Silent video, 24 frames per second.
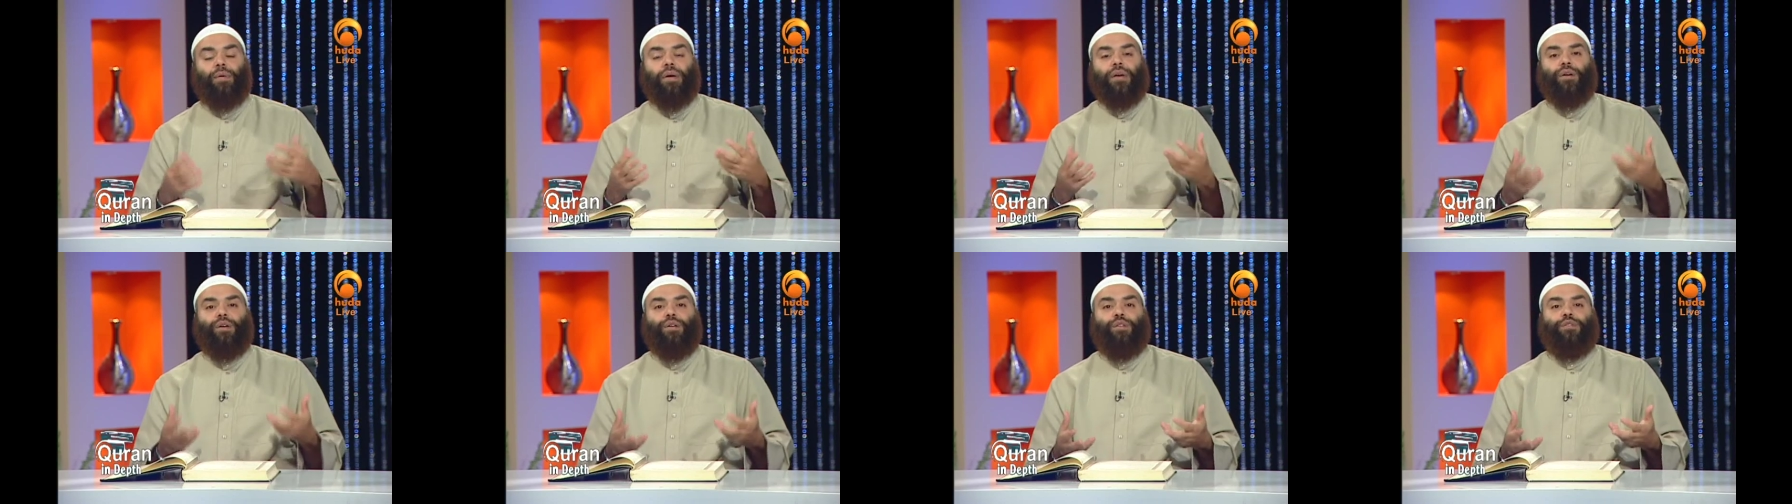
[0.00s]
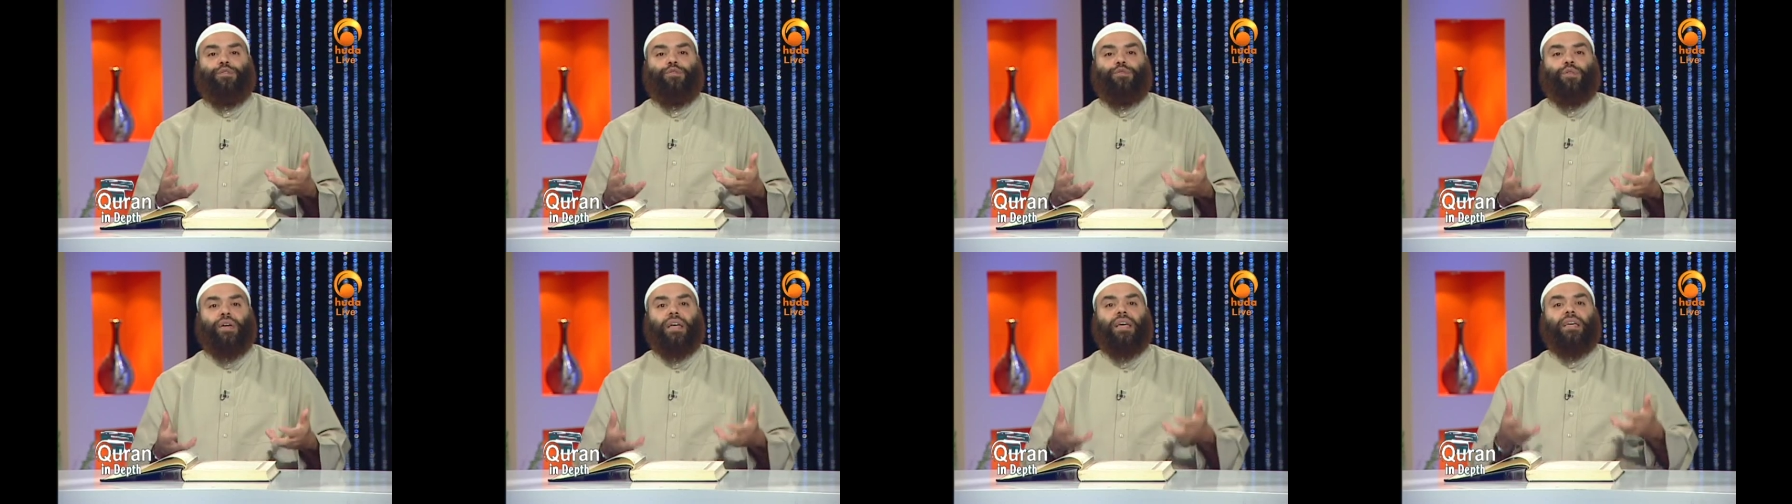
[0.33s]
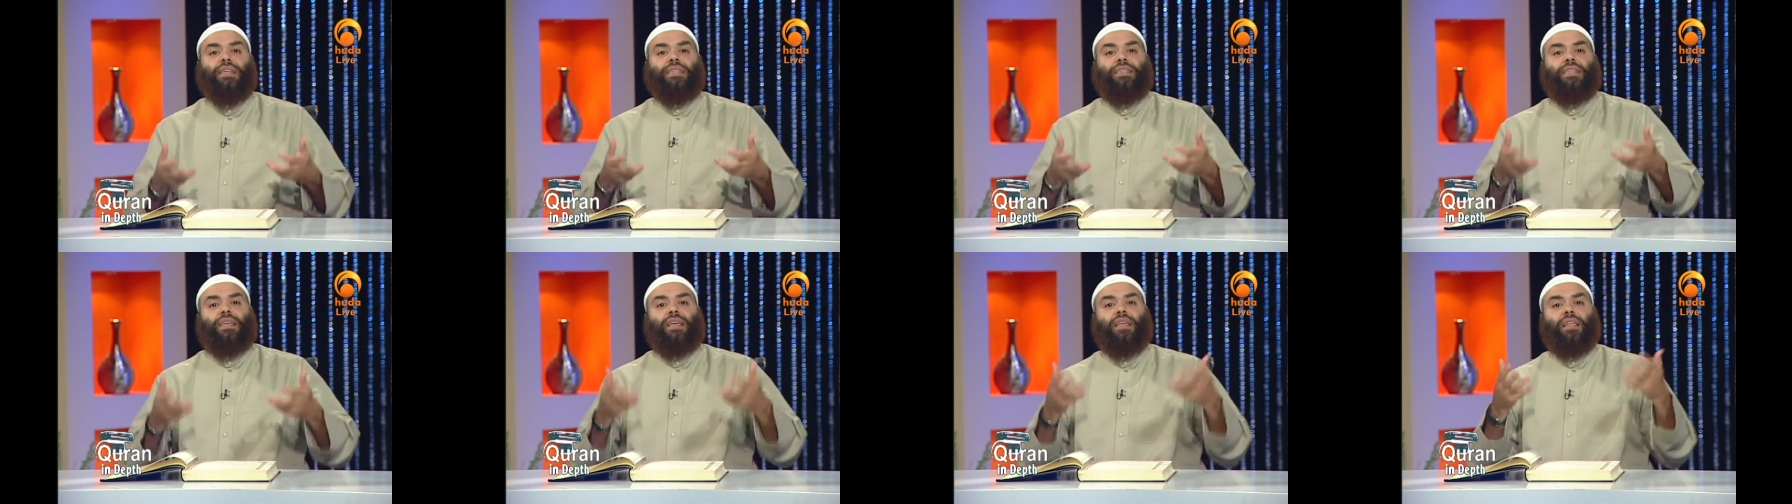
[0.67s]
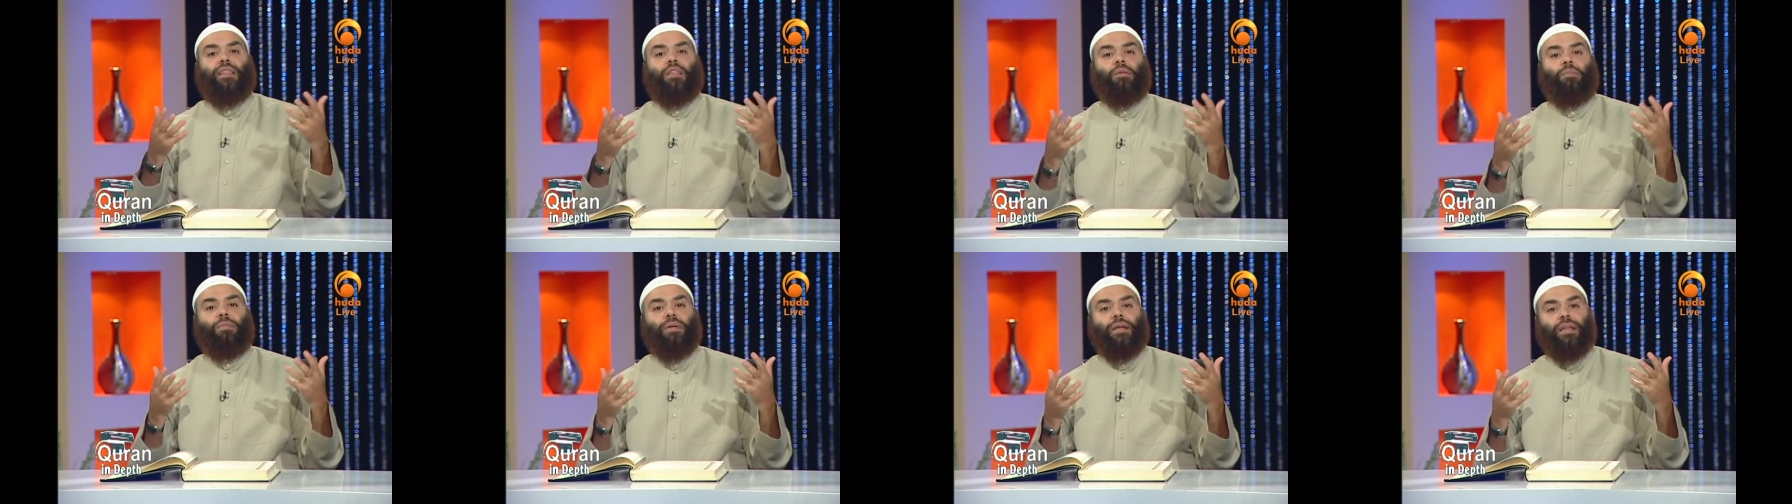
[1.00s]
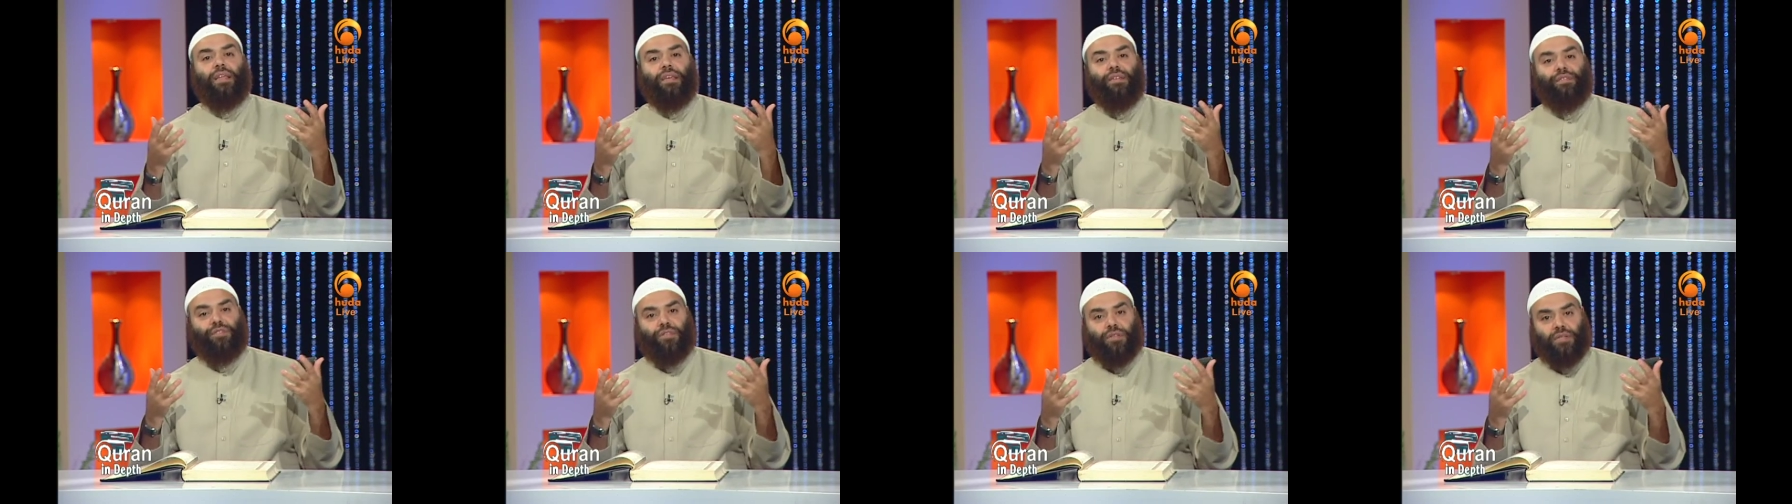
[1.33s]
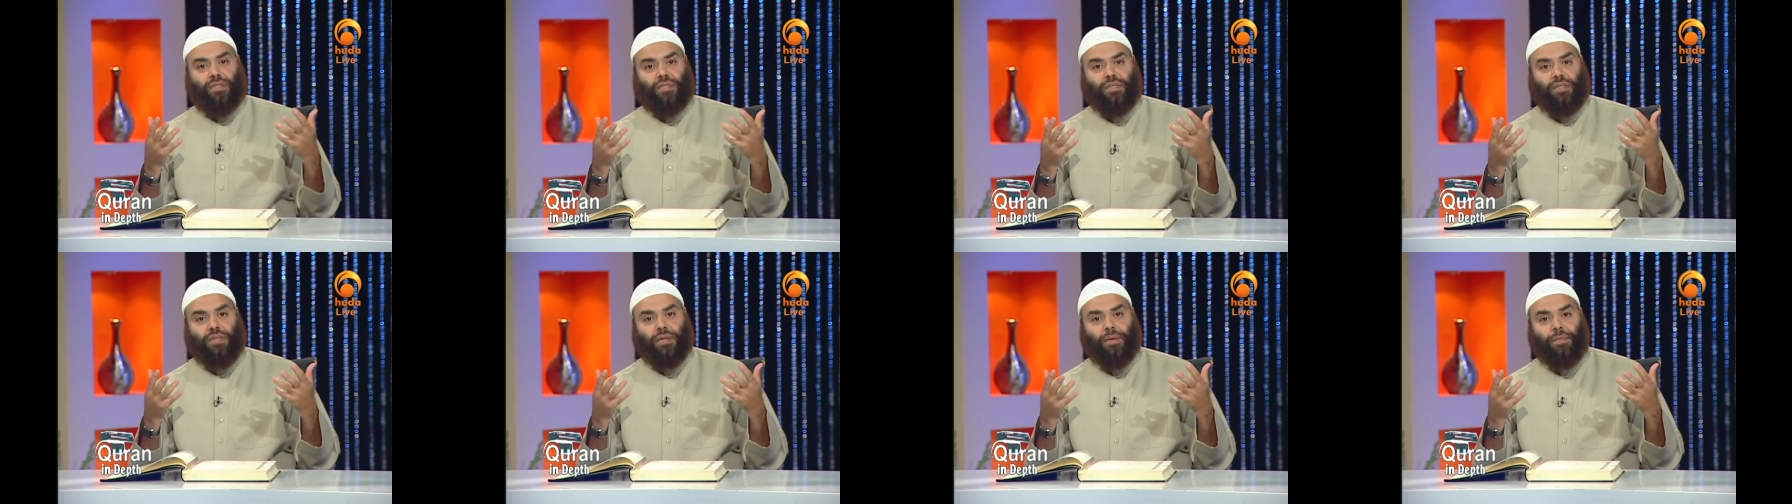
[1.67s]
A way of raising the
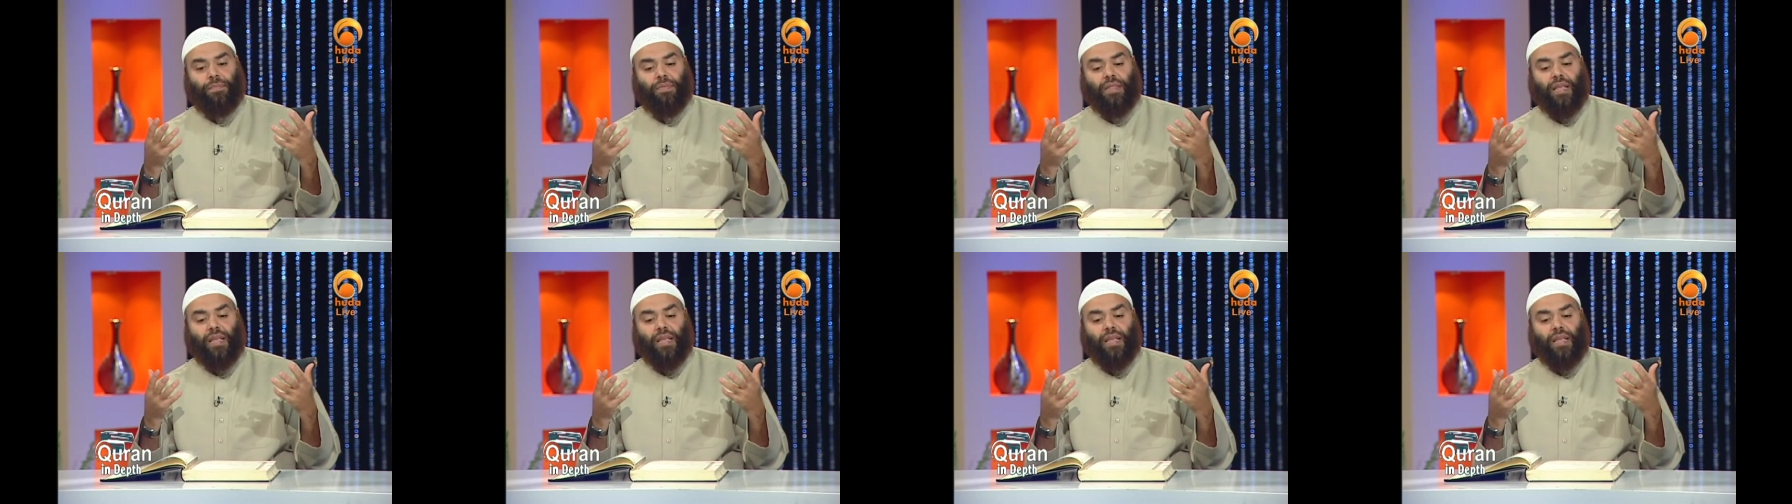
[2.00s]
believers,